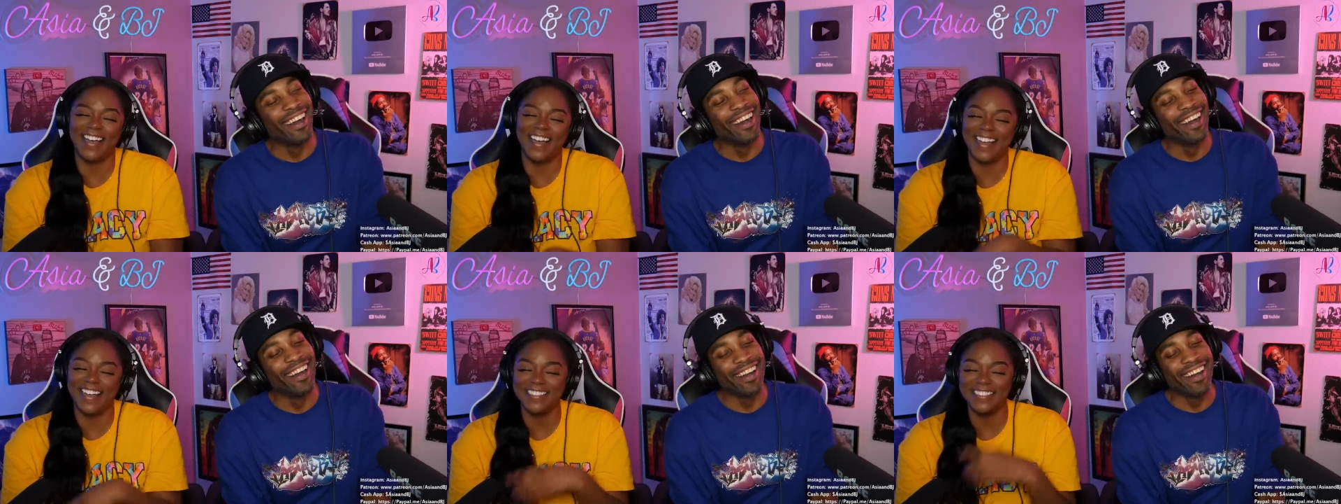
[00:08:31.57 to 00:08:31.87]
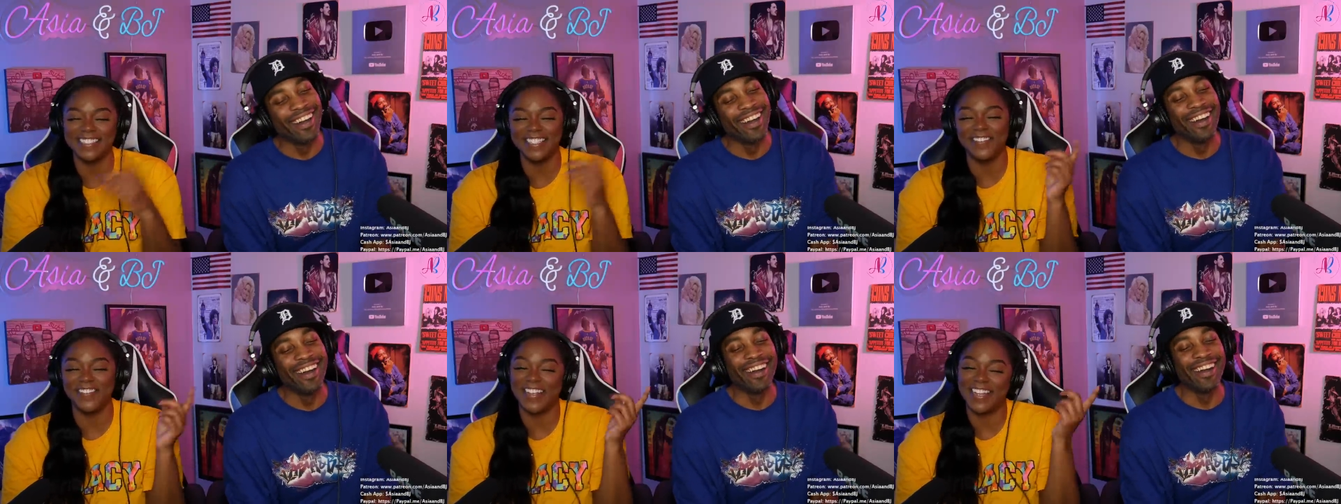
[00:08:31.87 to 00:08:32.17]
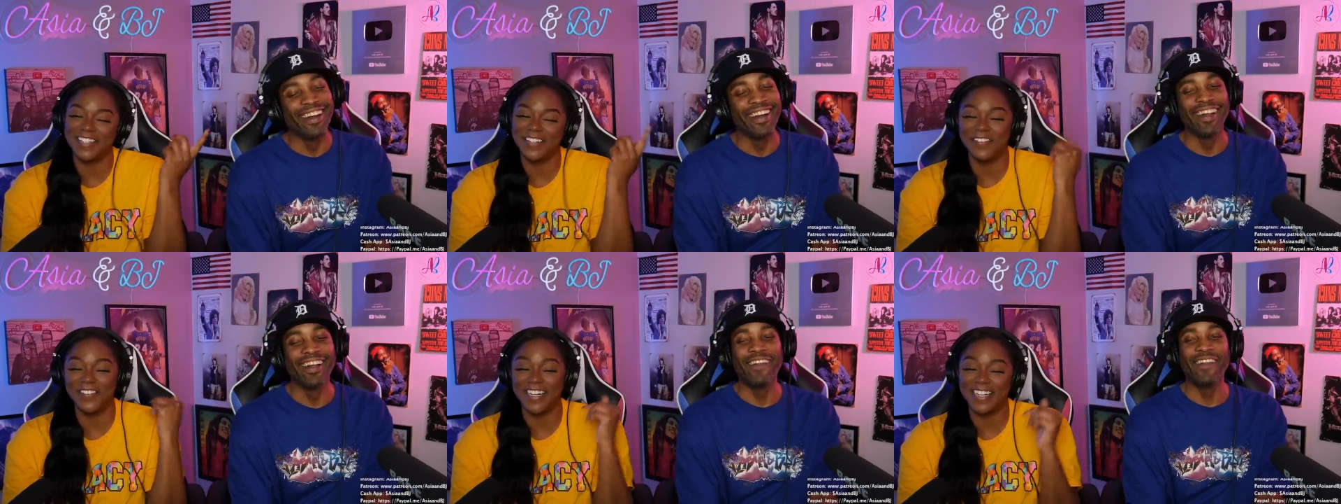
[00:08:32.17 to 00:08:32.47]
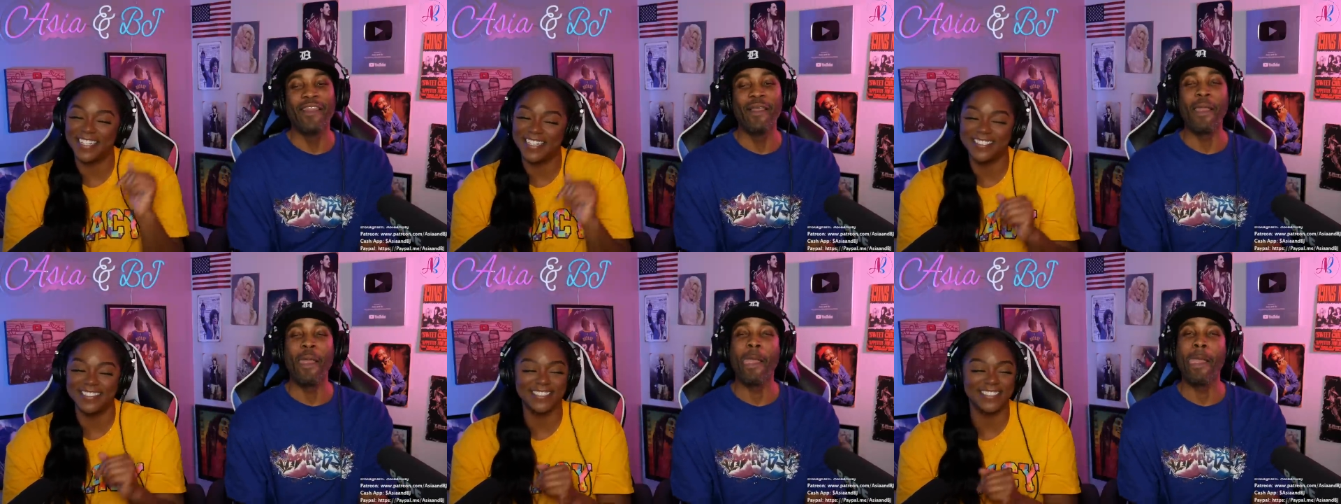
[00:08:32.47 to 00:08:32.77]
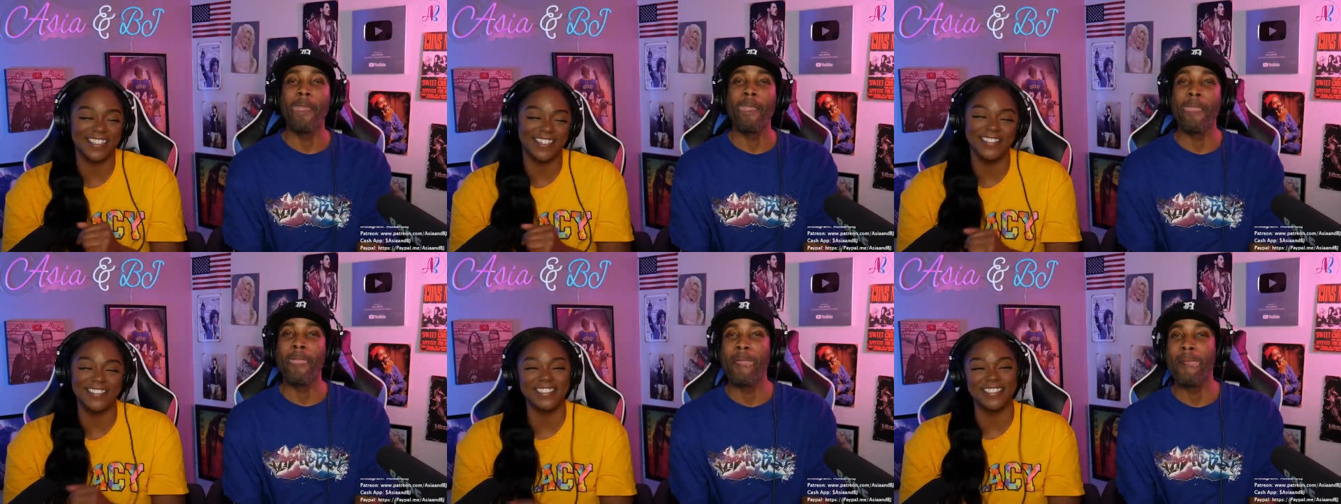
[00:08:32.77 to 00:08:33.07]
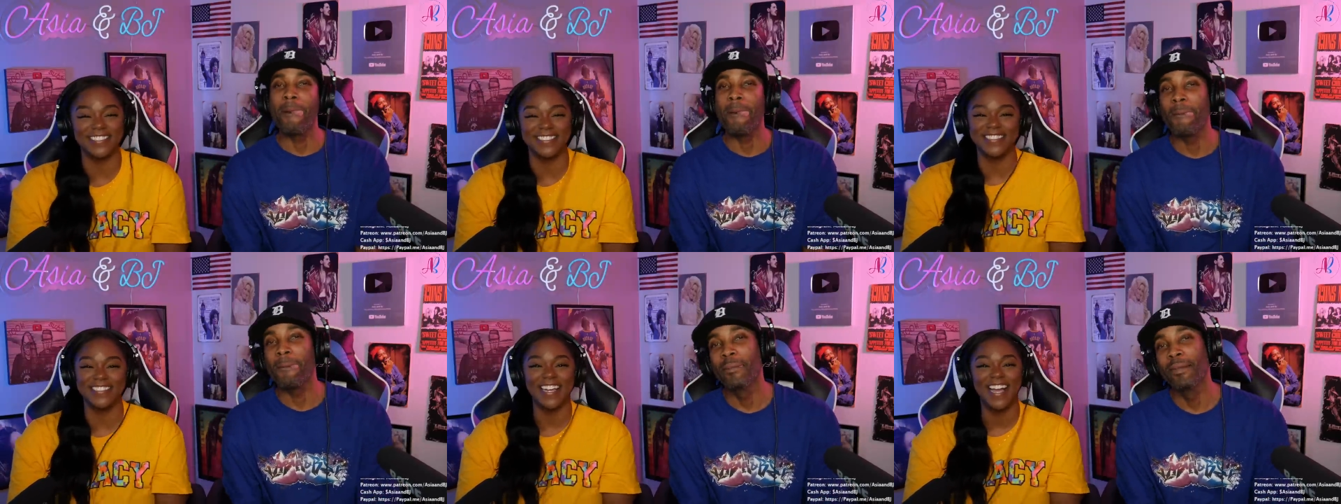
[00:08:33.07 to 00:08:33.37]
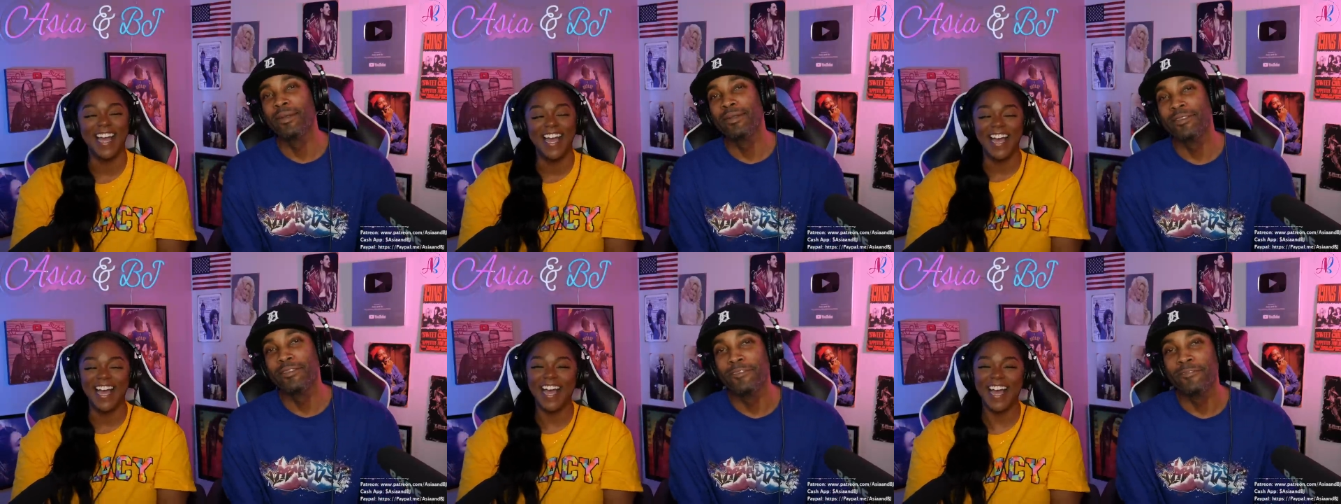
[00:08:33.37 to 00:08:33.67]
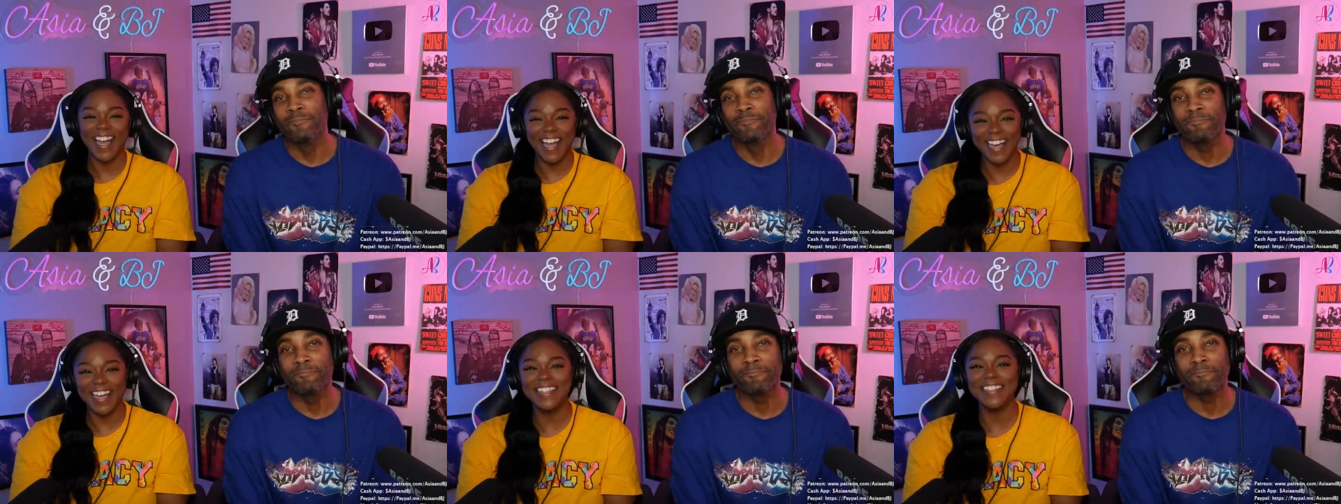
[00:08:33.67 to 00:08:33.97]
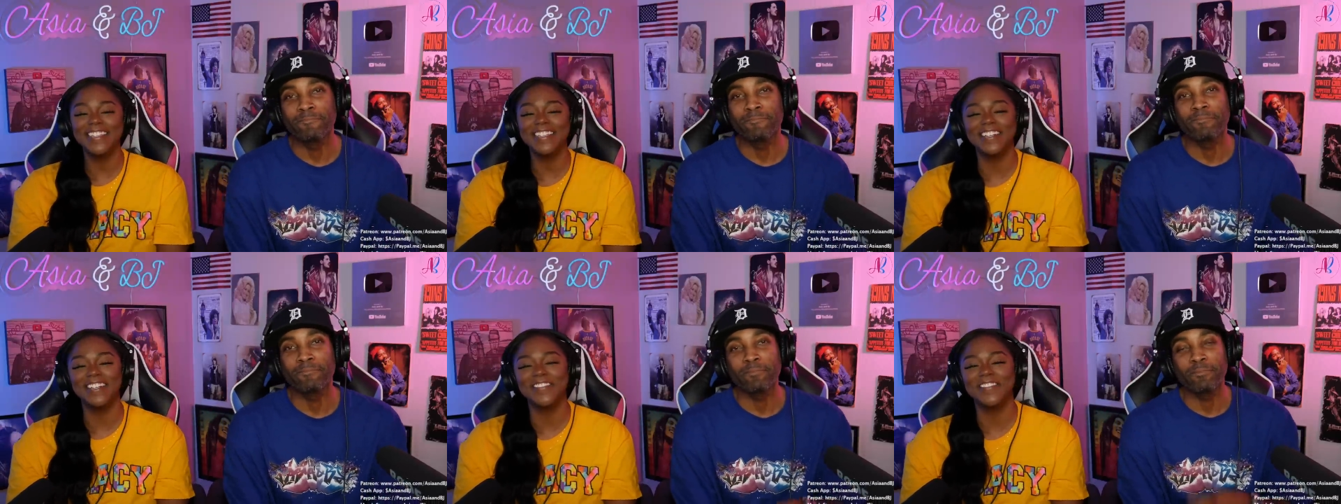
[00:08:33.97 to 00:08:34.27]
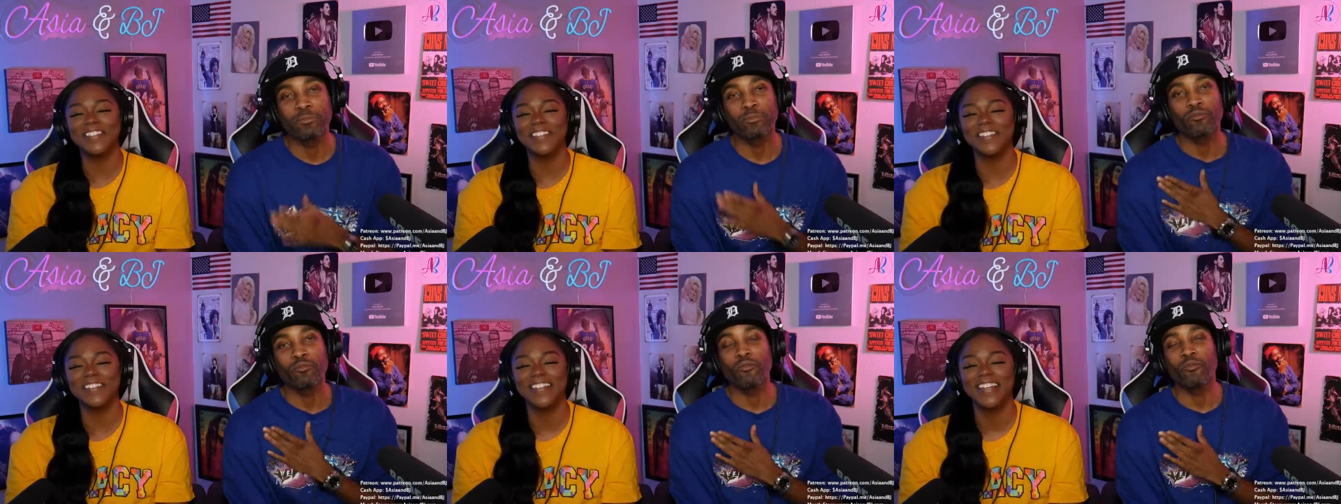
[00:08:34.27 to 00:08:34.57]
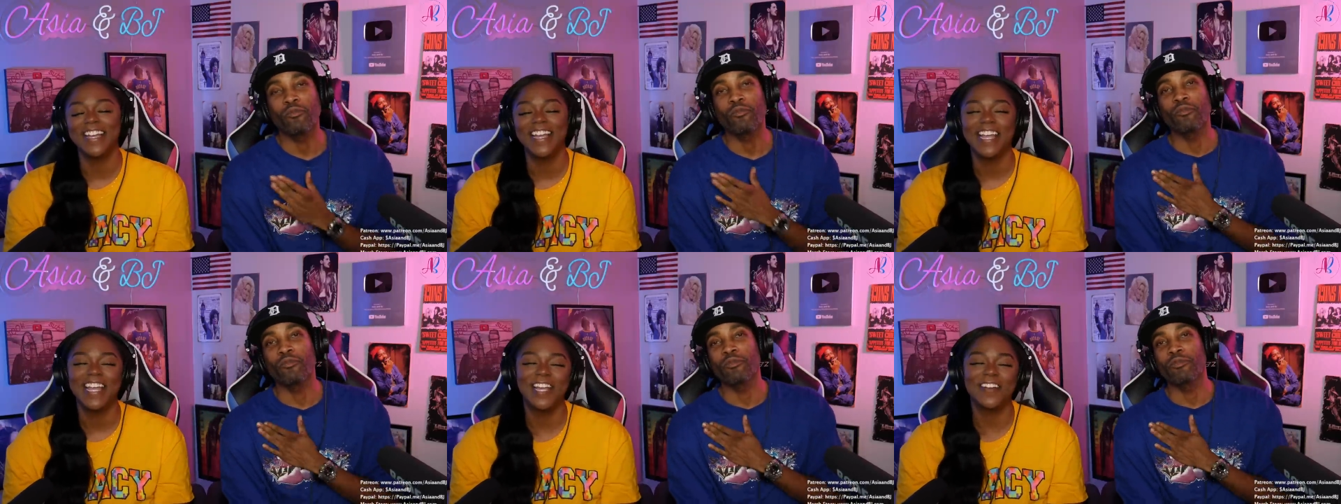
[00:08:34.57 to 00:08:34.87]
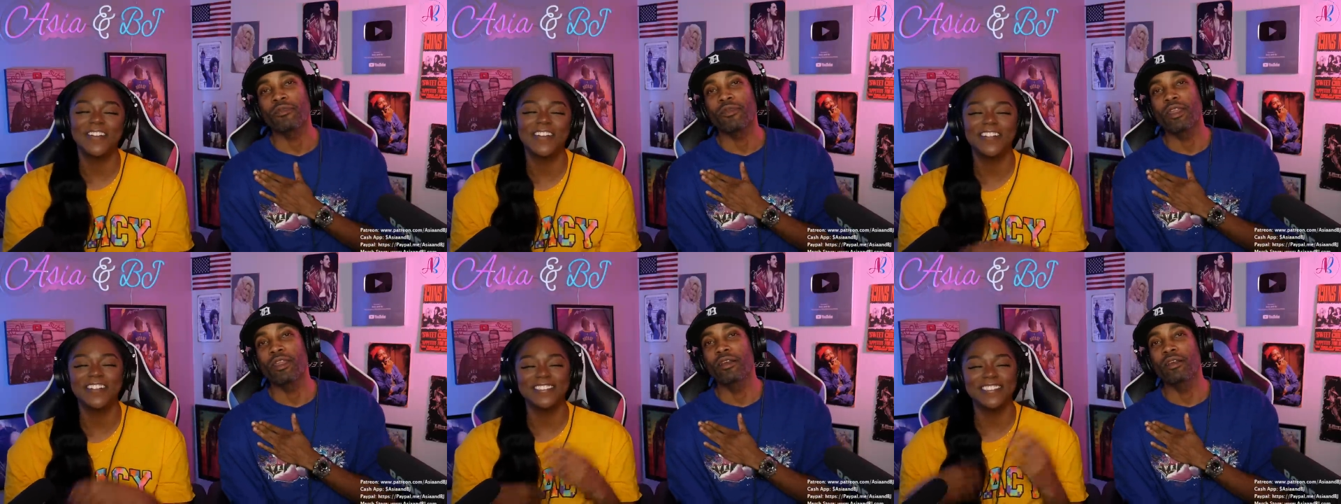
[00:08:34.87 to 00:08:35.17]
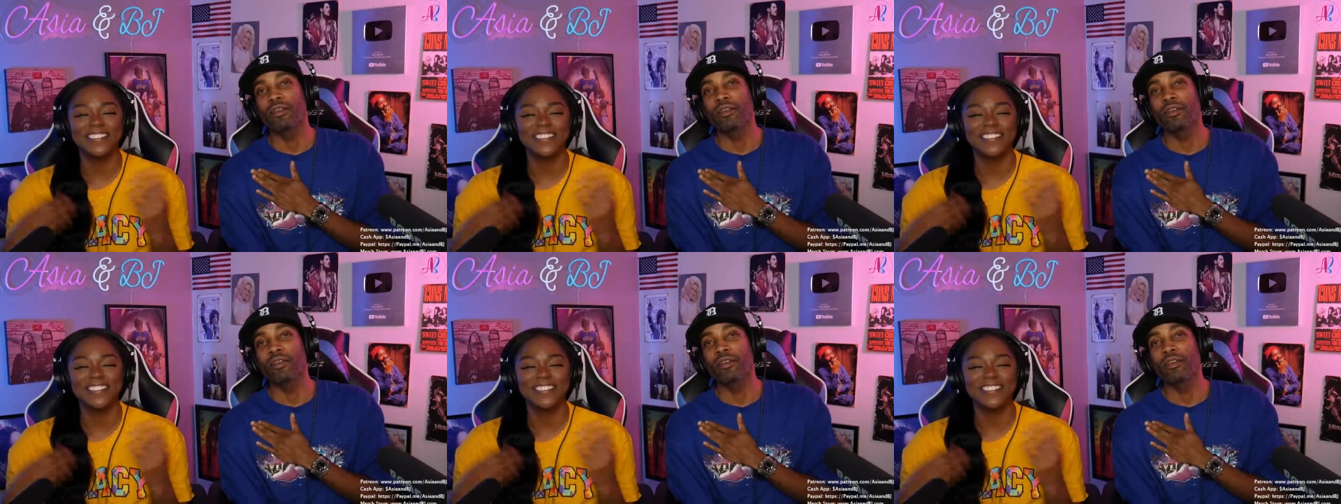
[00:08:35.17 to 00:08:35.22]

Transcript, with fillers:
Speaker 1: If ain't nobody else told you, I love you. And we're going to see